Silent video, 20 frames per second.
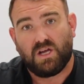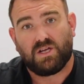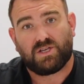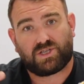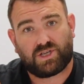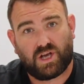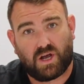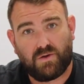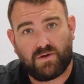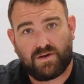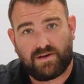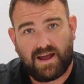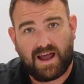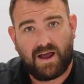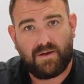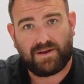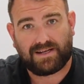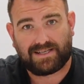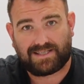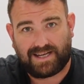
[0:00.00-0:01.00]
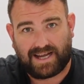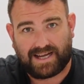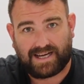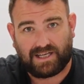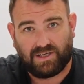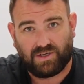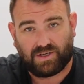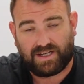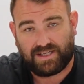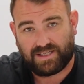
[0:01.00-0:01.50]
So now let's
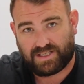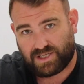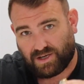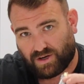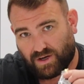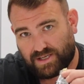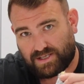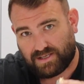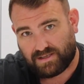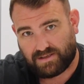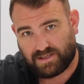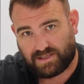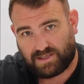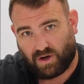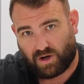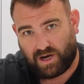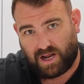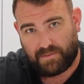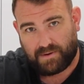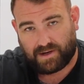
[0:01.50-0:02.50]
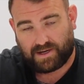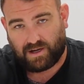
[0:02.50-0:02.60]
take a look inside the dynamic